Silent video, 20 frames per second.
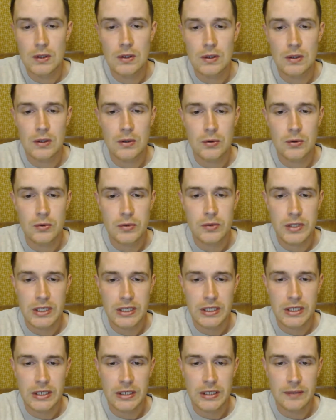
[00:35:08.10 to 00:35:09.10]

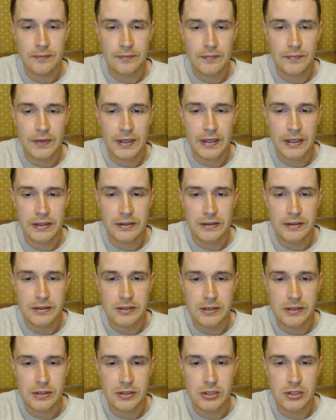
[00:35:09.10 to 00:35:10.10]
Okay, let
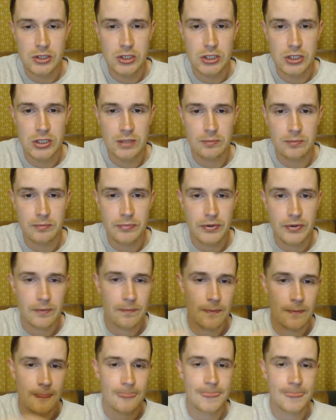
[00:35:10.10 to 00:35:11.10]
us jump
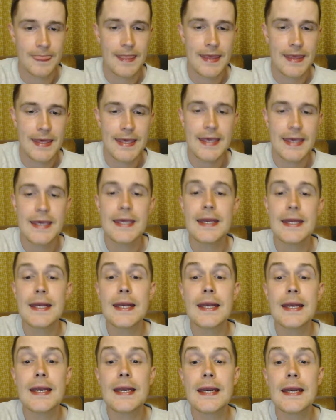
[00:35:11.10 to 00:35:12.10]
in.